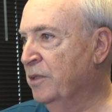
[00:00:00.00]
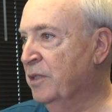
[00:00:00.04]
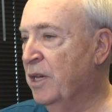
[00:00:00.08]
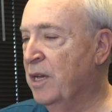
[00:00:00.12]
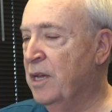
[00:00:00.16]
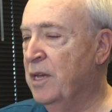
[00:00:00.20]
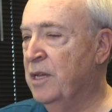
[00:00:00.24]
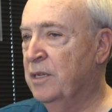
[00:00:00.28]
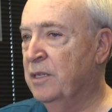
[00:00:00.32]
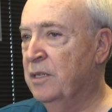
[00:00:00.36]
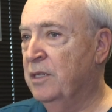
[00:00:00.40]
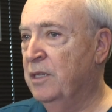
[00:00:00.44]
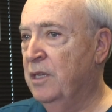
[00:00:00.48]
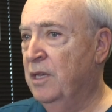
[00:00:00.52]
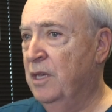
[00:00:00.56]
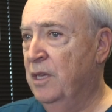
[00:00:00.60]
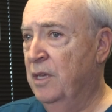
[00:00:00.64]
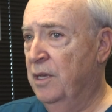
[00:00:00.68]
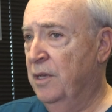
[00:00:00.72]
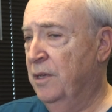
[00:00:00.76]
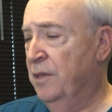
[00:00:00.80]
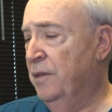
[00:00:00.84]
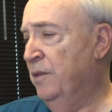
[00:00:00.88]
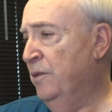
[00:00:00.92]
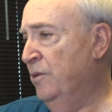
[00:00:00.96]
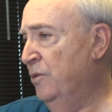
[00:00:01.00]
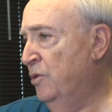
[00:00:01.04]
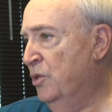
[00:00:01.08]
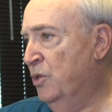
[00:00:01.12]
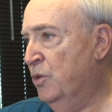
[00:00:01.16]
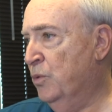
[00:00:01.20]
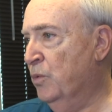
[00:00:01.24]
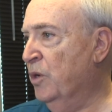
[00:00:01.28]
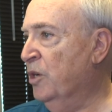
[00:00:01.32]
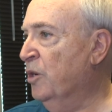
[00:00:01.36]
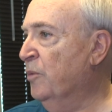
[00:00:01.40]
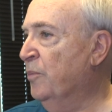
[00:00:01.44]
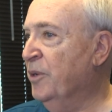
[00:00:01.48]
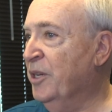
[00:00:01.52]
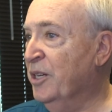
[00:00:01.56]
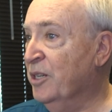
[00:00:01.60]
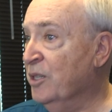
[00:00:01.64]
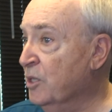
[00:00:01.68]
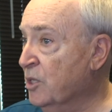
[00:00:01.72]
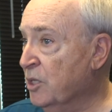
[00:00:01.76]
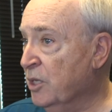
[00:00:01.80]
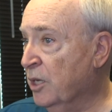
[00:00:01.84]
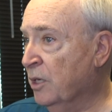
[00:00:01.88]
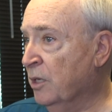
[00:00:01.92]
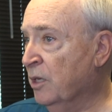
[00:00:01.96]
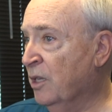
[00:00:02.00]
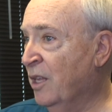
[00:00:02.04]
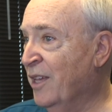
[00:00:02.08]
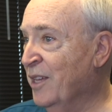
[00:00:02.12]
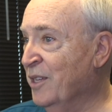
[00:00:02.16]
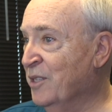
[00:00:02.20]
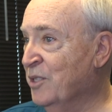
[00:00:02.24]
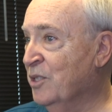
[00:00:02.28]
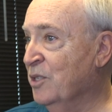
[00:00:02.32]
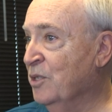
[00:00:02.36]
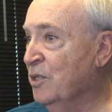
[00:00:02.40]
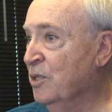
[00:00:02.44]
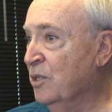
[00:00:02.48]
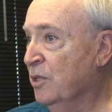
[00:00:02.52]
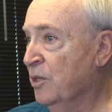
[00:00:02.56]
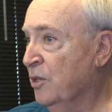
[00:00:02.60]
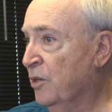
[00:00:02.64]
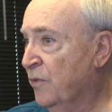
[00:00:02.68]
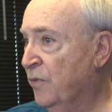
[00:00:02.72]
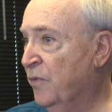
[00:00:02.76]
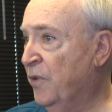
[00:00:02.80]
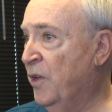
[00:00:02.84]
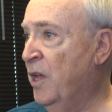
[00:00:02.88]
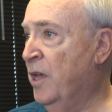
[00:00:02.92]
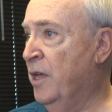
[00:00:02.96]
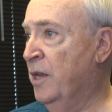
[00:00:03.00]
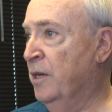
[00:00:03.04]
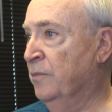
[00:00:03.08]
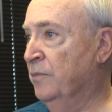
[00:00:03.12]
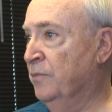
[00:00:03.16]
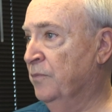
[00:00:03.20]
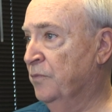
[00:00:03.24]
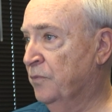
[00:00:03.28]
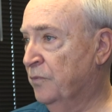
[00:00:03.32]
done, you just wear a pair of sunglasses and you're fine.